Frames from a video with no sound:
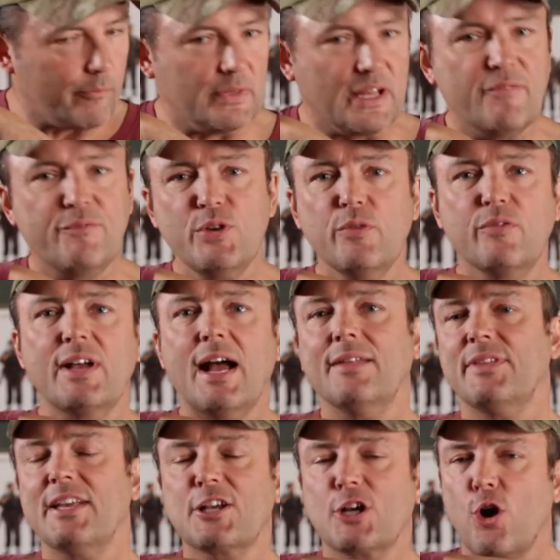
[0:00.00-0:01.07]
If you've
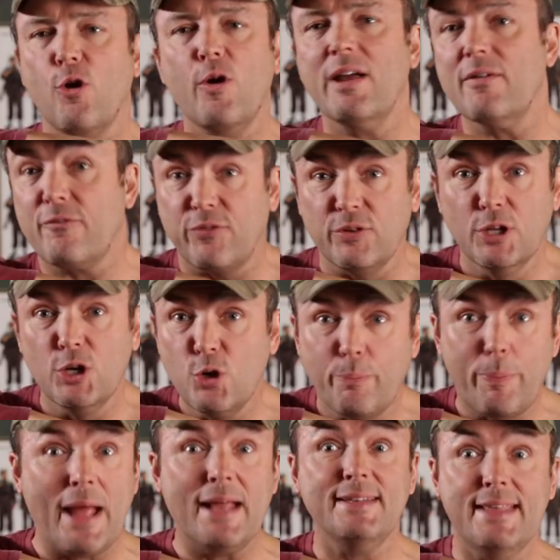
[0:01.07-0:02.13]
got the current flu
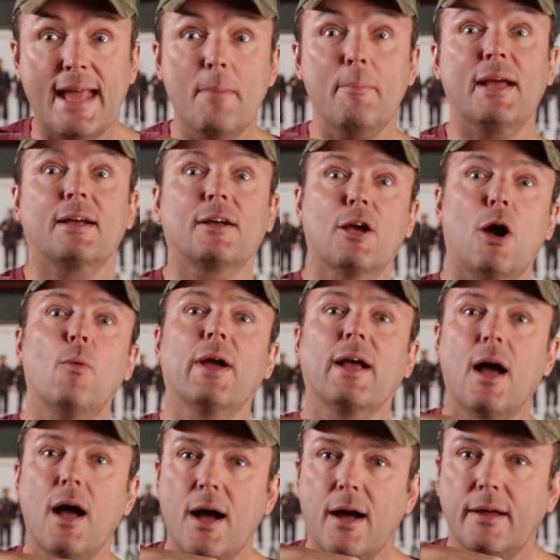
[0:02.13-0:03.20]
pandemic going
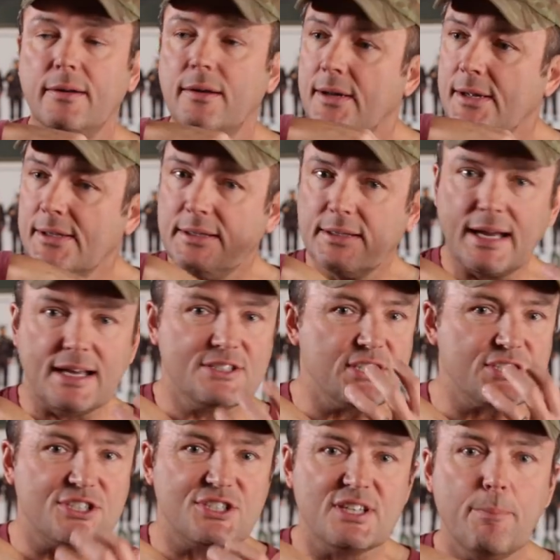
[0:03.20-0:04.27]
on, guys,
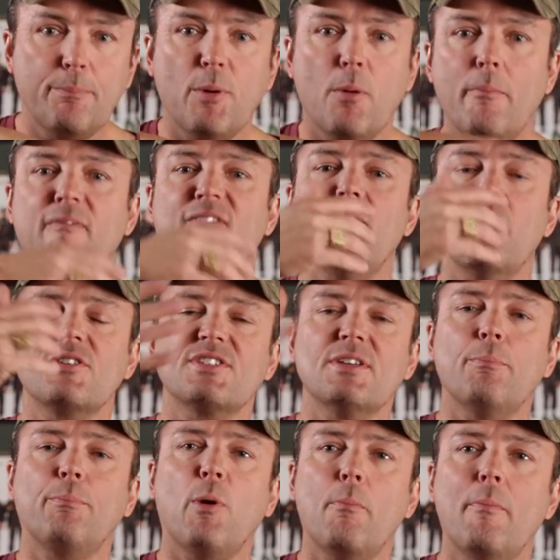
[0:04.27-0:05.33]
just
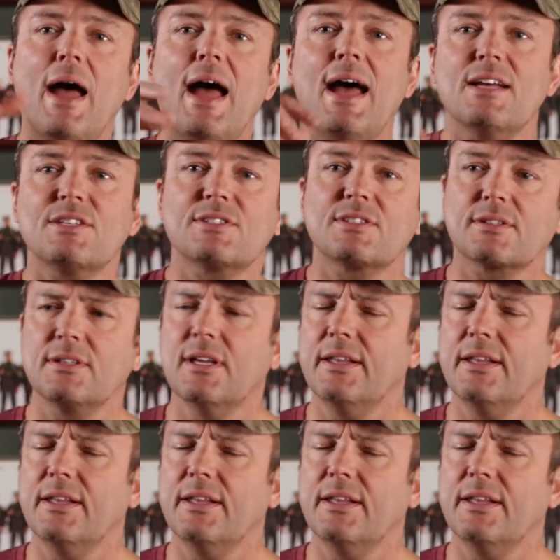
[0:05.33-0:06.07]
simple masks.